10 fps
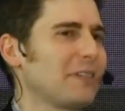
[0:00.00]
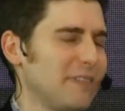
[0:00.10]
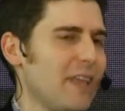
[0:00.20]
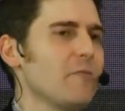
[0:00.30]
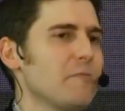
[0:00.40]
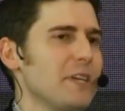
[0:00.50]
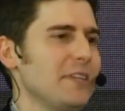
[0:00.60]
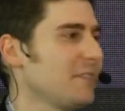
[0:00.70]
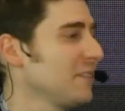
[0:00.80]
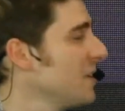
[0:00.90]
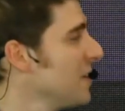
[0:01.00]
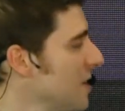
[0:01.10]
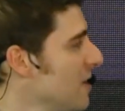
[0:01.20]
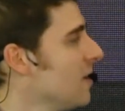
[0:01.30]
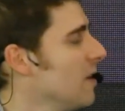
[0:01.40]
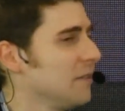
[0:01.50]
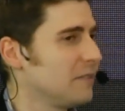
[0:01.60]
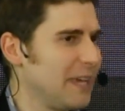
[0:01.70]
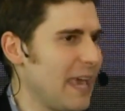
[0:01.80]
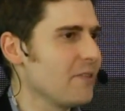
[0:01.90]
accelerate
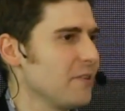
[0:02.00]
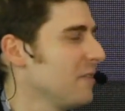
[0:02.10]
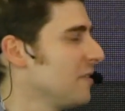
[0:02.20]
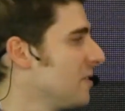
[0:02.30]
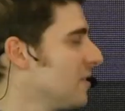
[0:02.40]
together?